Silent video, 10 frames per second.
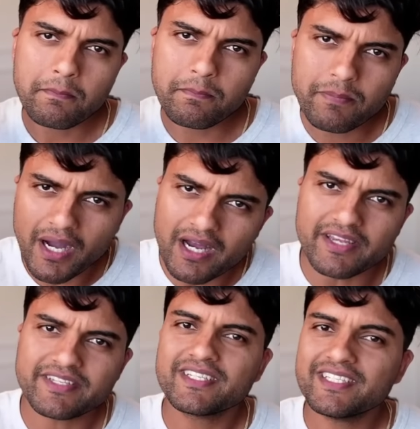But
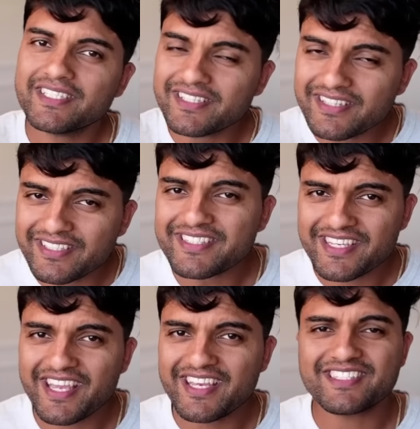in this
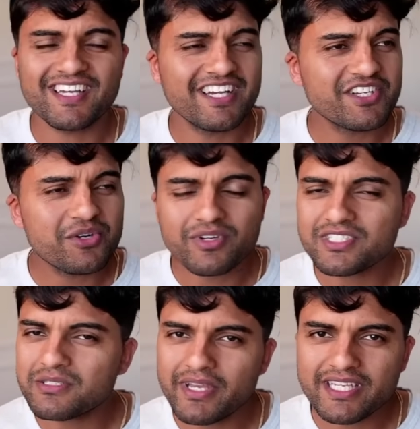case, I don't want to
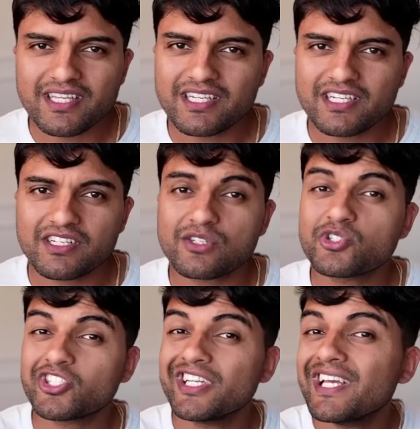make that
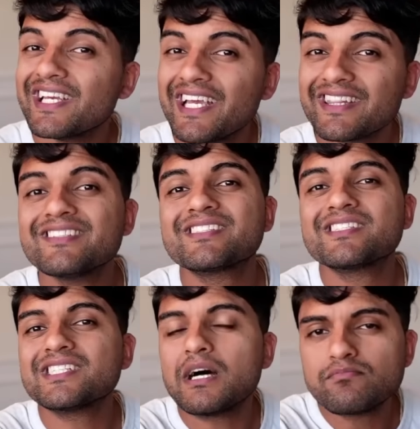conclusion, and this is
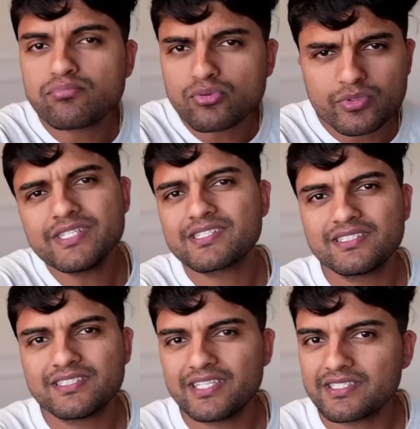
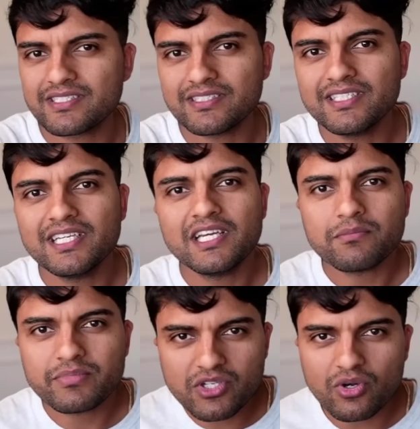unprecedented
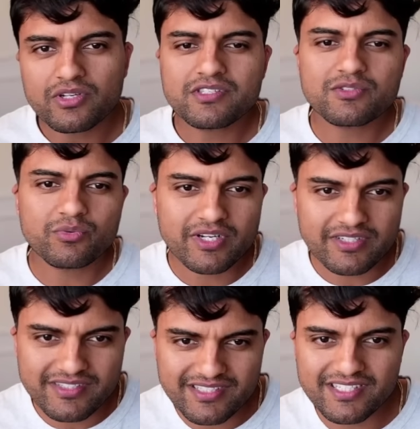because we're
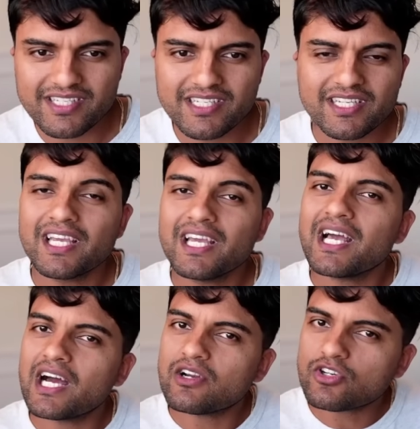seeing
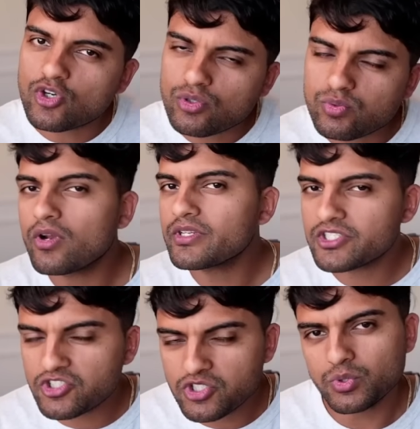a chronic
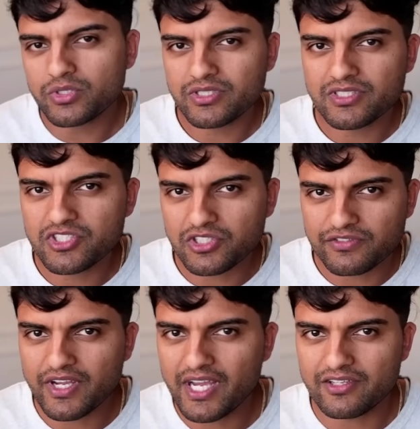shortage of
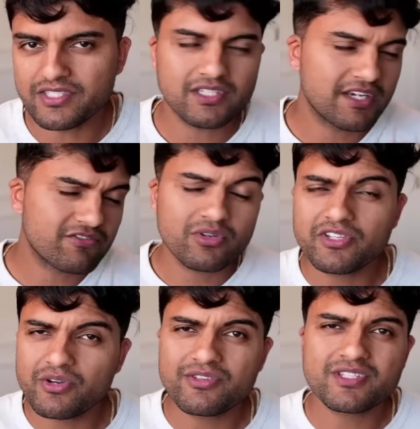housing. Everyone
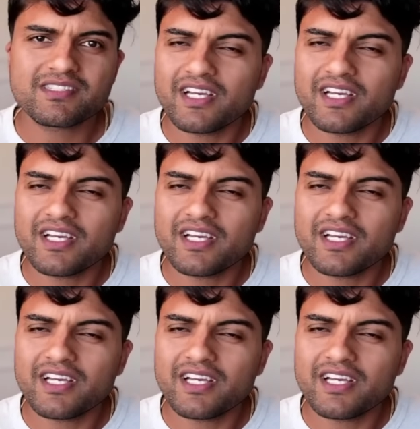knows that.